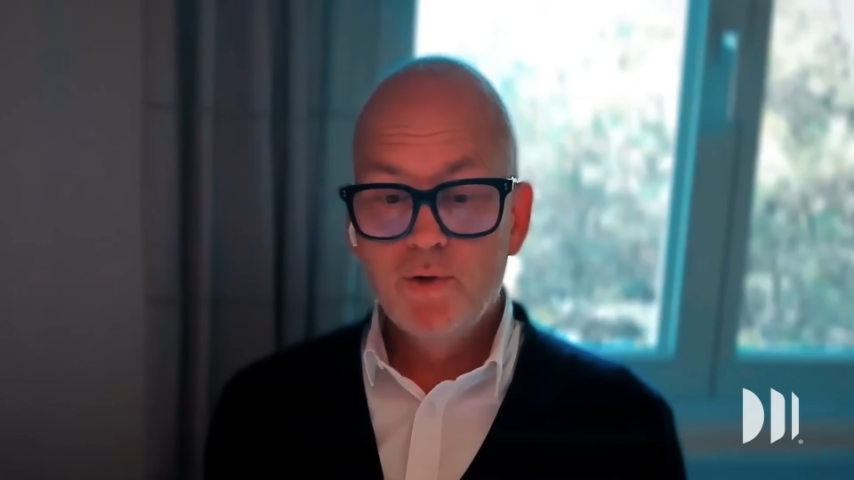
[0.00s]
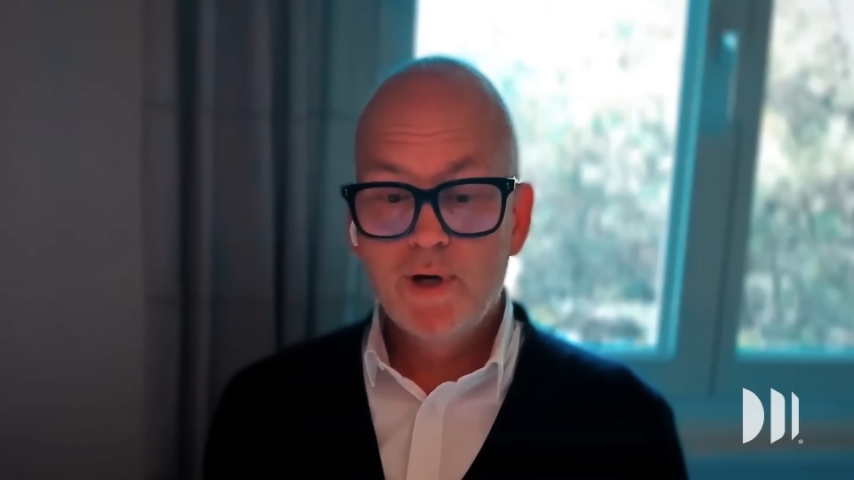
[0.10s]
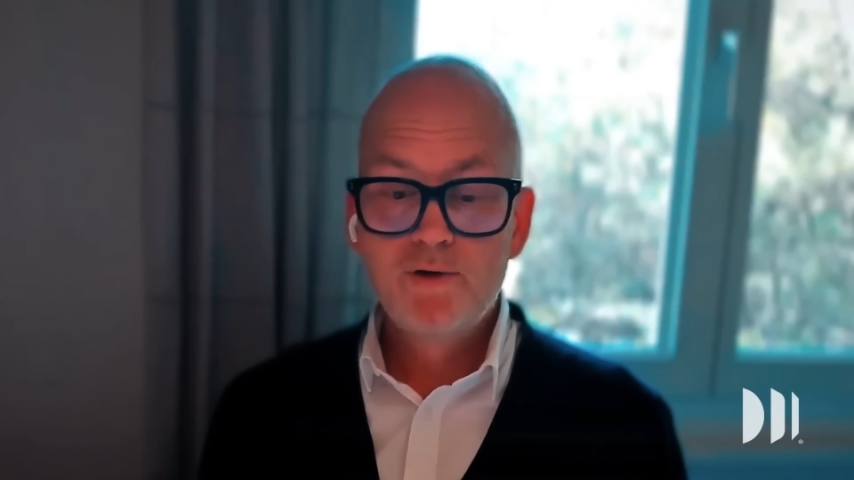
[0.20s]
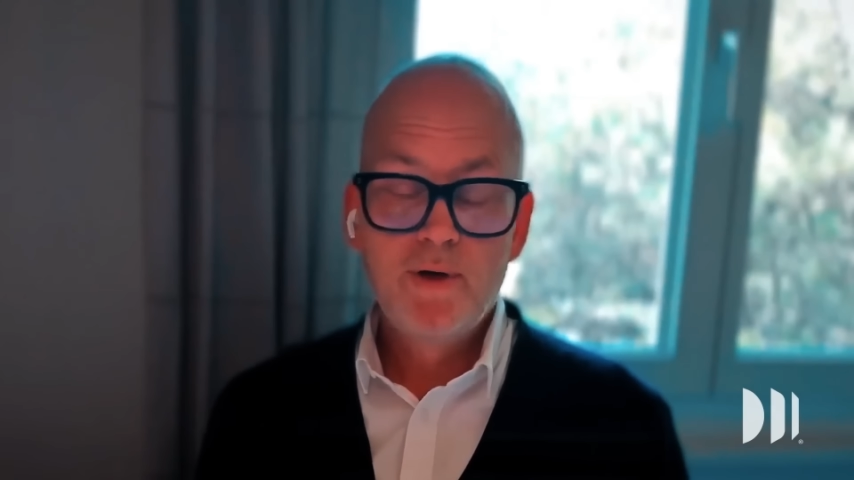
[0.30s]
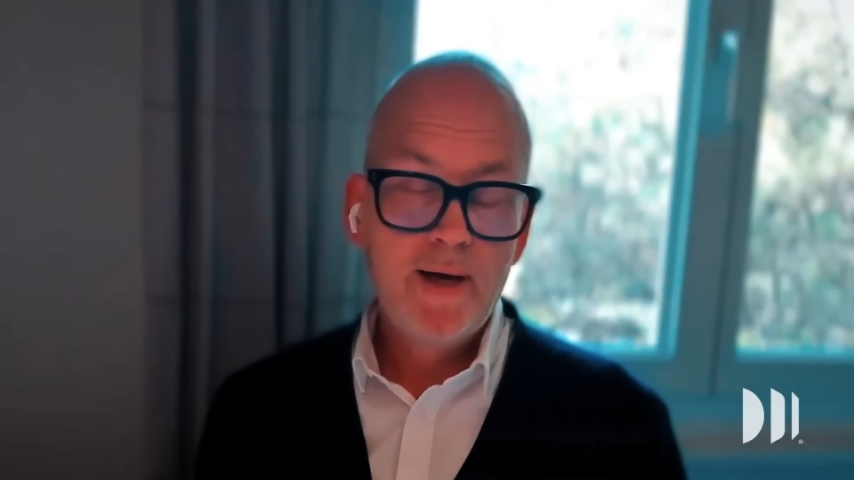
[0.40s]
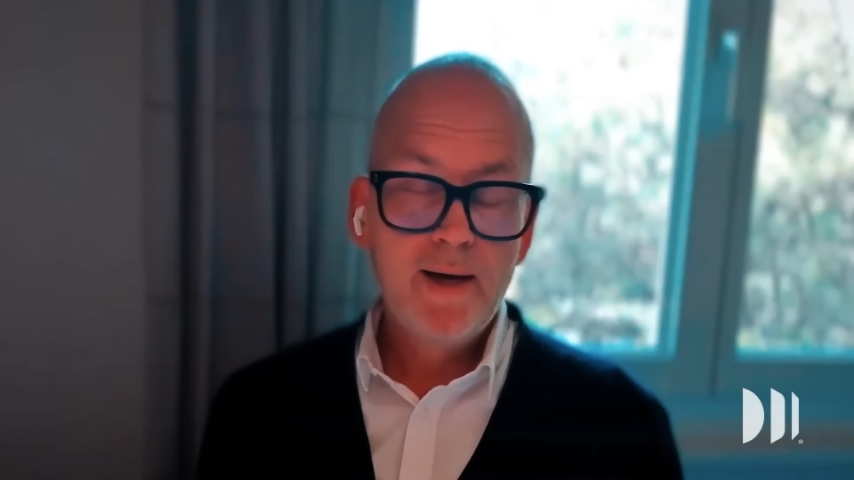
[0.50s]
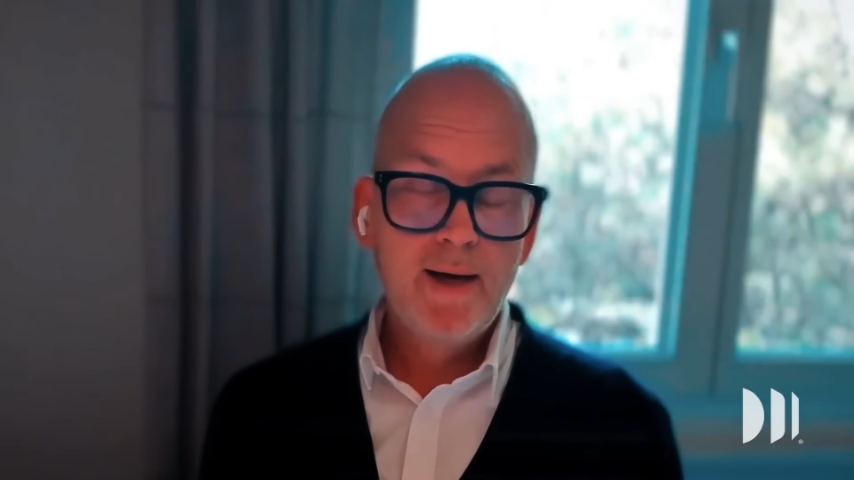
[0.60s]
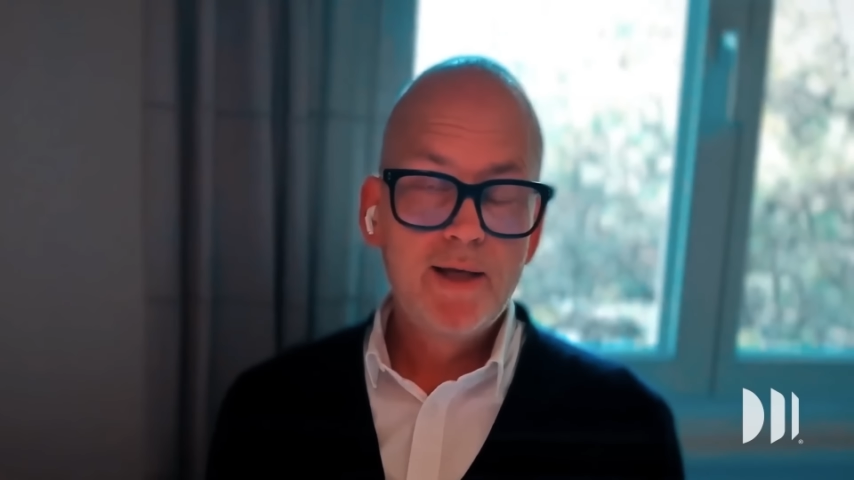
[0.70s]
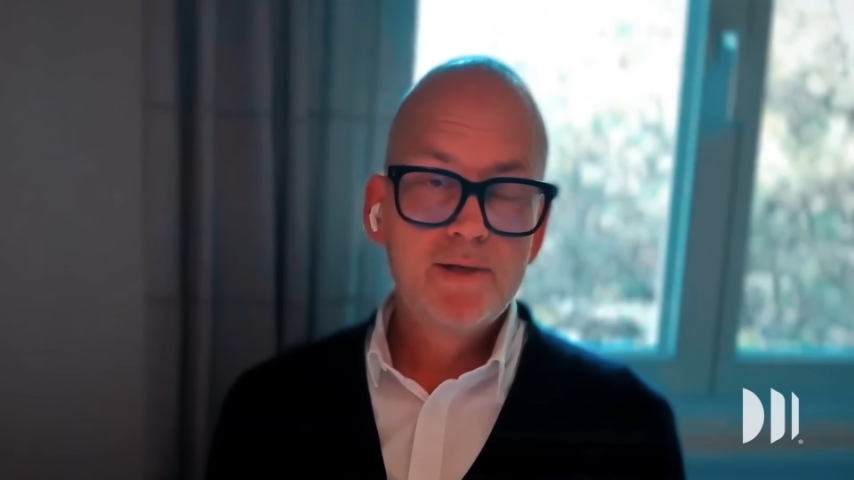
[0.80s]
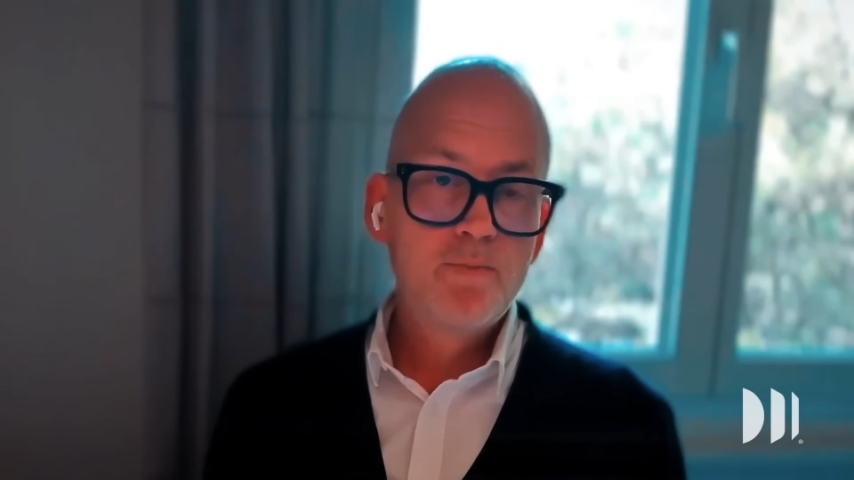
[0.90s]
to actually
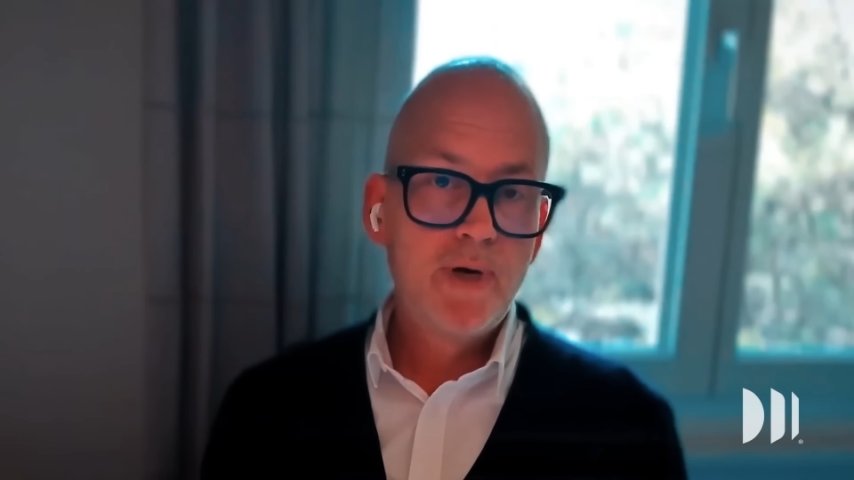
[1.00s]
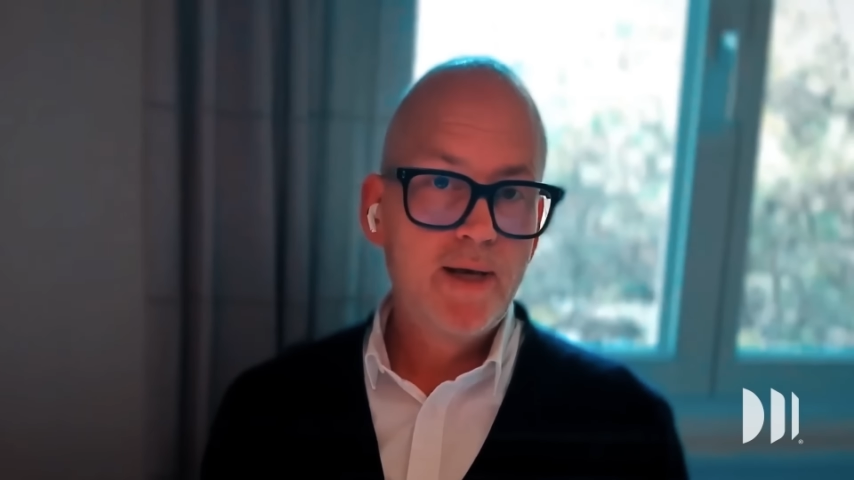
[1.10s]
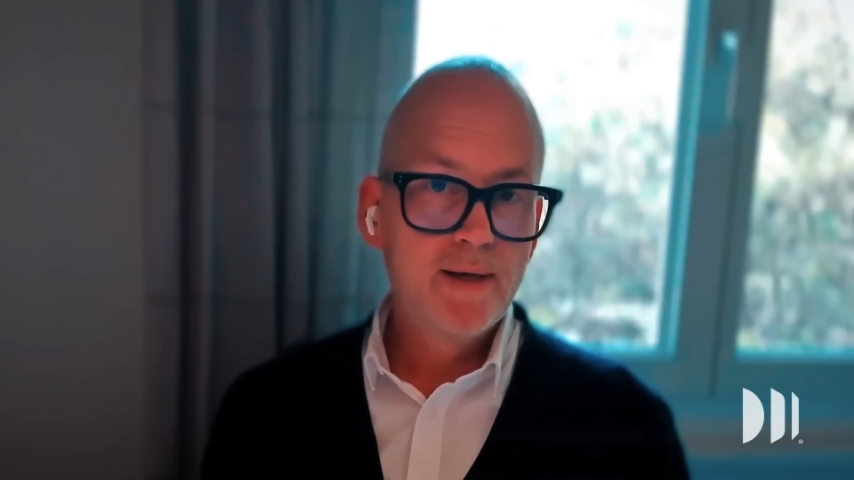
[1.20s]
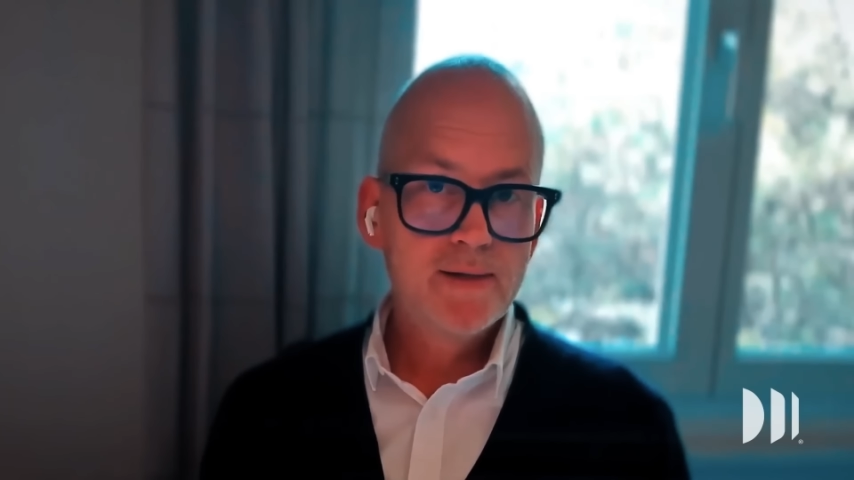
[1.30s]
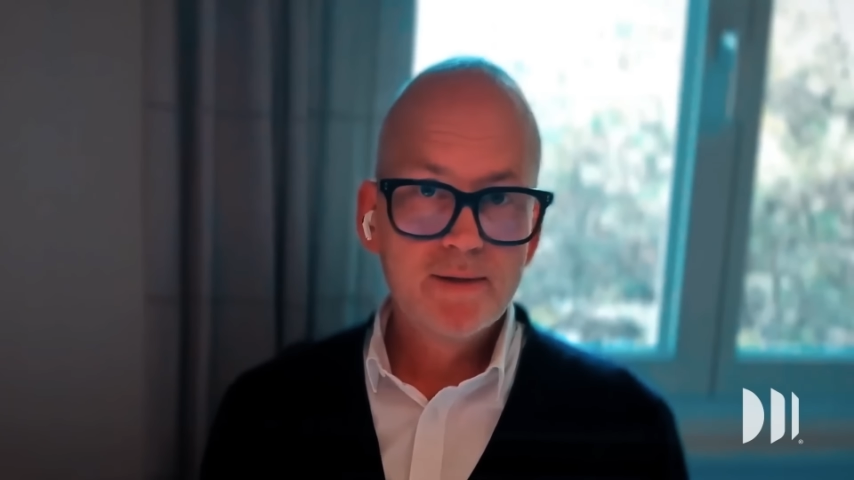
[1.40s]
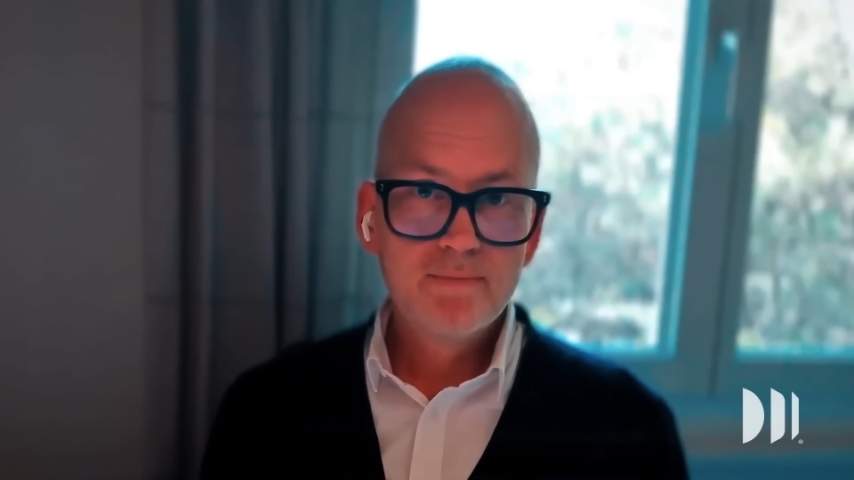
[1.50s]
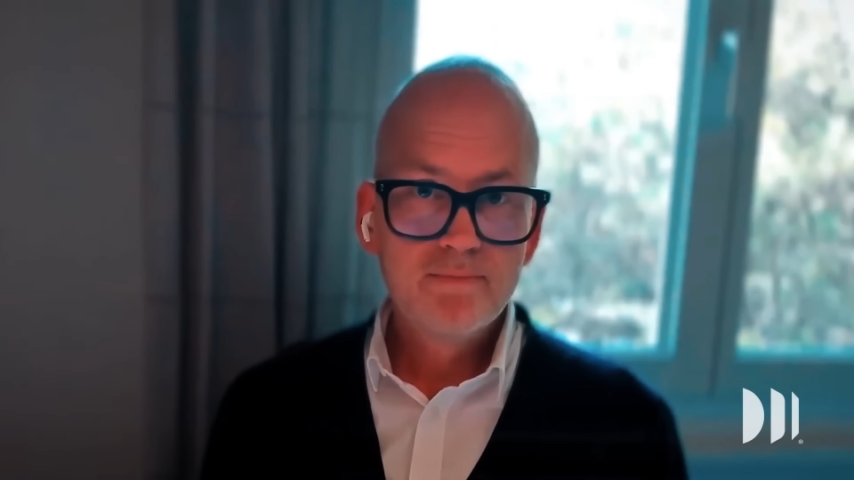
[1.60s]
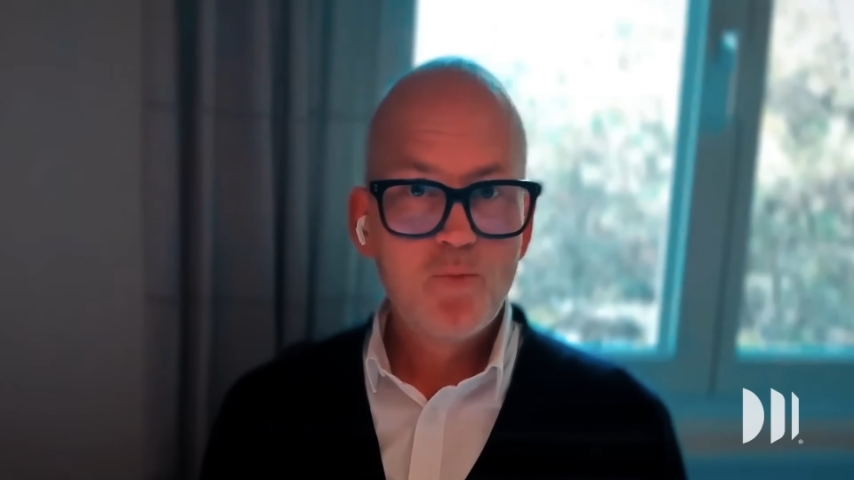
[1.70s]
engage players.